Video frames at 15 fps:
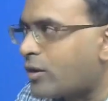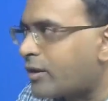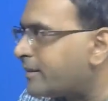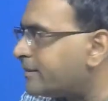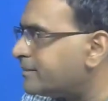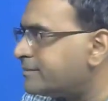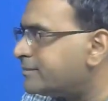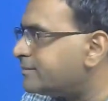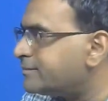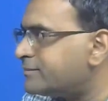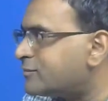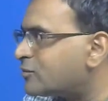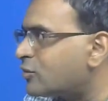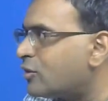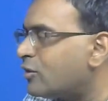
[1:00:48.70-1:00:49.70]
Okay,
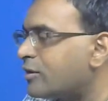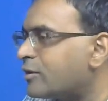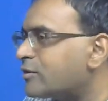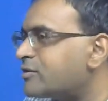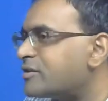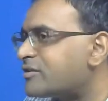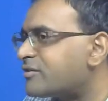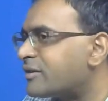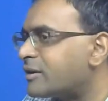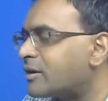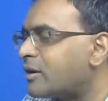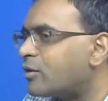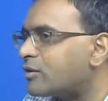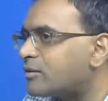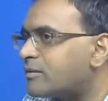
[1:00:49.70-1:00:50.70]
so you just
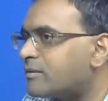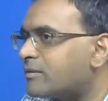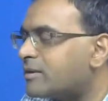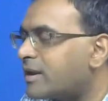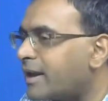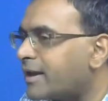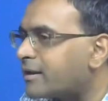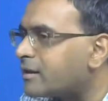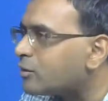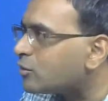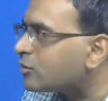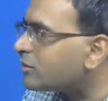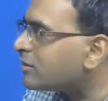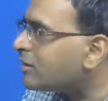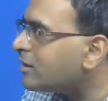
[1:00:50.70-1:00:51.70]
figure out the
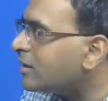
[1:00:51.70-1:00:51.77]
likelihood